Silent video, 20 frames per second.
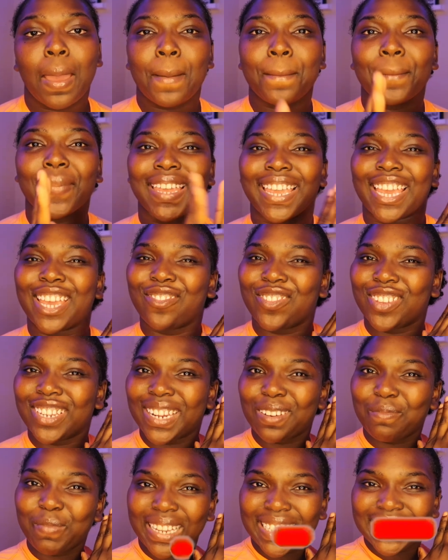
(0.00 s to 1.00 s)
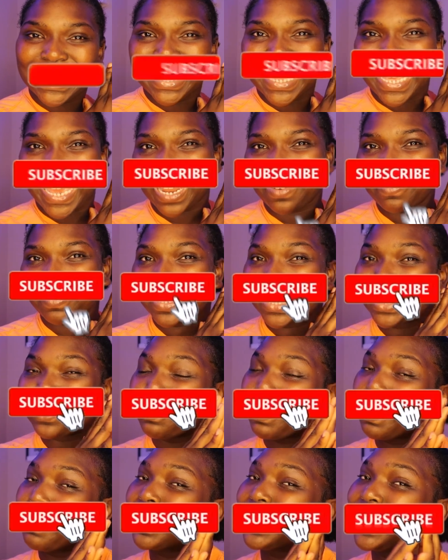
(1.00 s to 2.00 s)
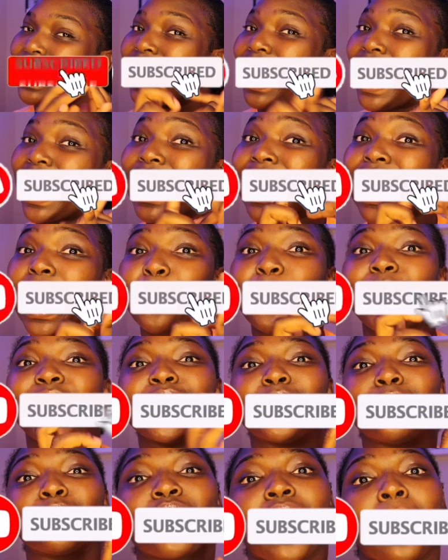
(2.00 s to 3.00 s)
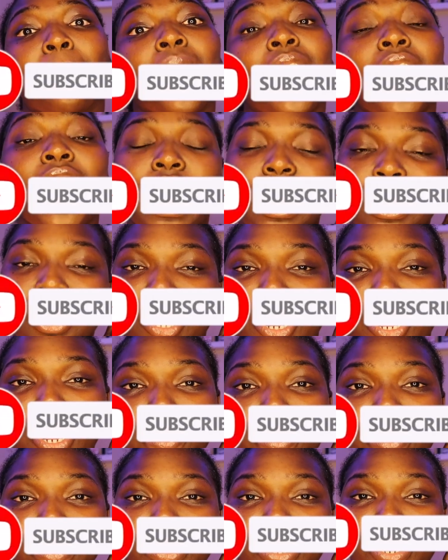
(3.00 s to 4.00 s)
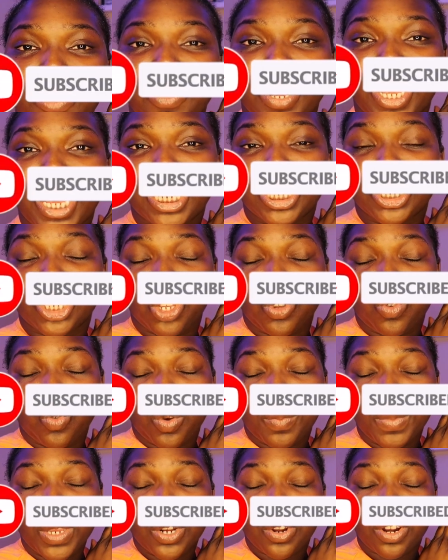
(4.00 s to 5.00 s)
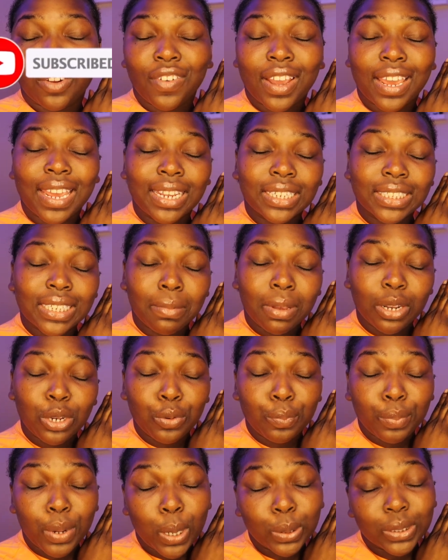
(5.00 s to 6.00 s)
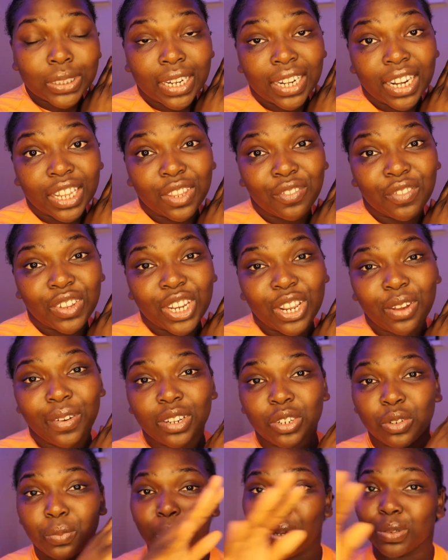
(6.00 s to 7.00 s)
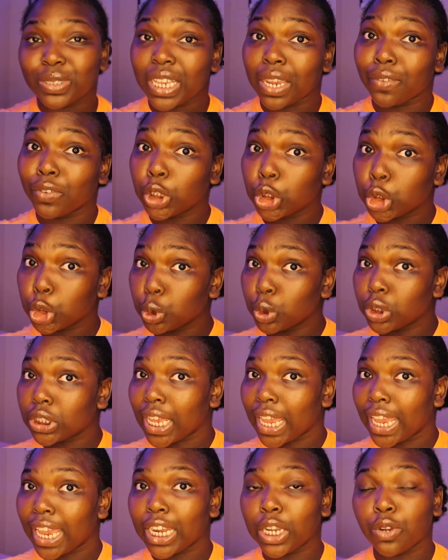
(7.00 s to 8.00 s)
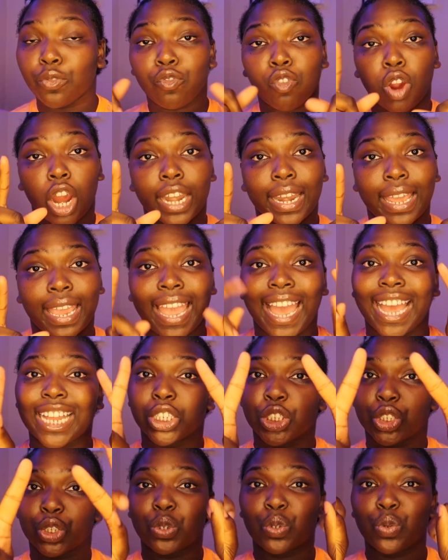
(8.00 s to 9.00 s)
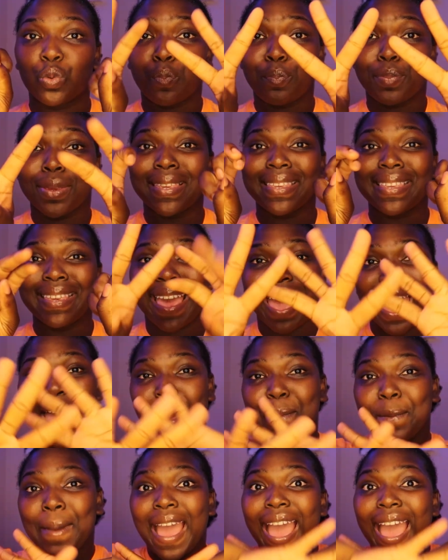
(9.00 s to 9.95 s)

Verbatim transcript: But yeah, if you didn't make it to the end, please remember to like, comment, and subscribe, and turn on your post notifications so you will be notified anytime I do post another video. I do post every Tuesday and Friday at two P M